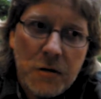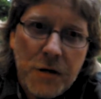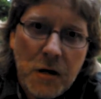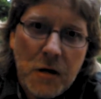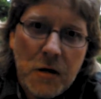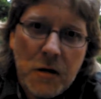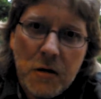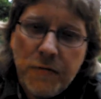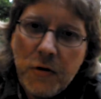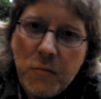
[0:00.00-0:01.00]
Derek
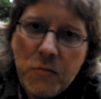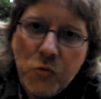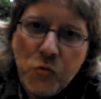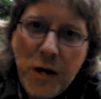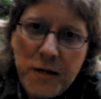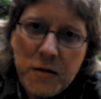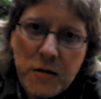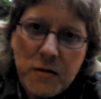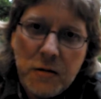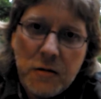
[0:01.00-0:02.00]
from Reddit
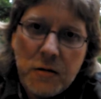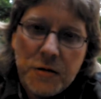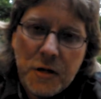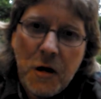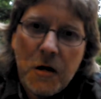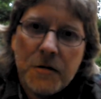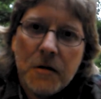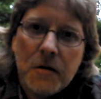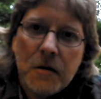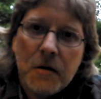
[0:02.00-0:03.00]
Cigars.
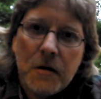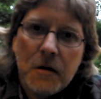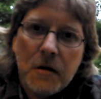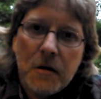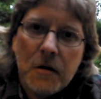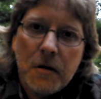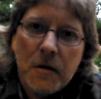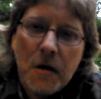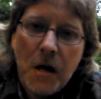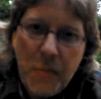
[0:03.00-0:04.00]

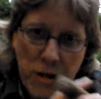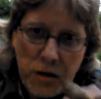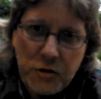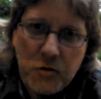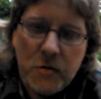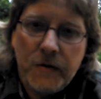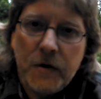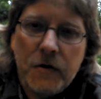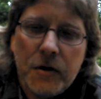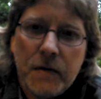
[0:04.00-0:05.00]
I like your
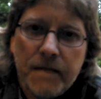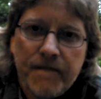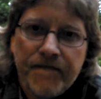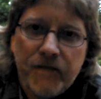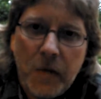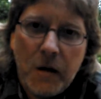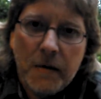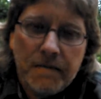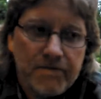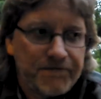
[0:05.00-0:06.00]
reviews.
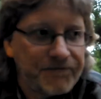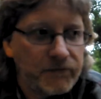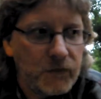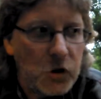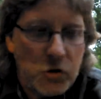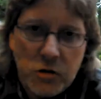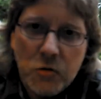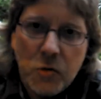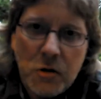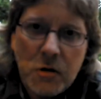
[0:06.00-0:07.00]
You do
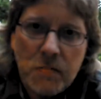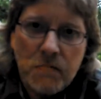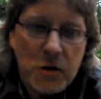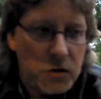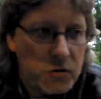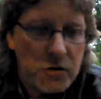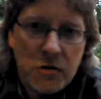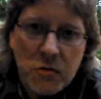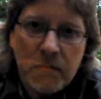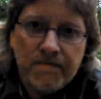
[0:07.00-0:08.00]
good work. You know what you're
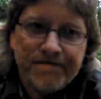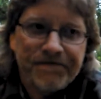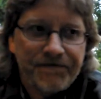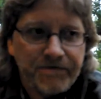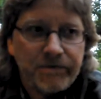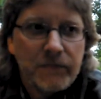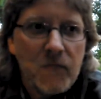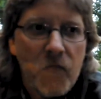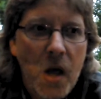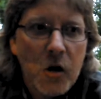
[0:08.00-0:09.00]
doing.
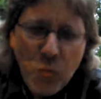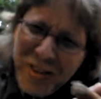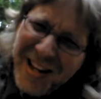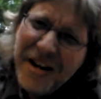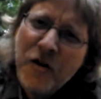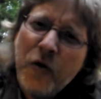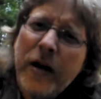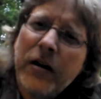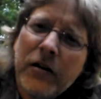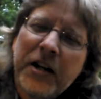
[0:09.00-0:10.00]
One thing I don't
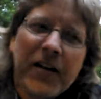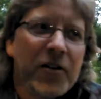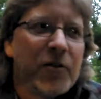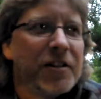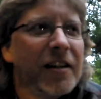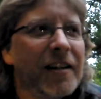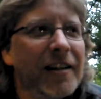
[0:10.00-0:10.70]
quite understand though is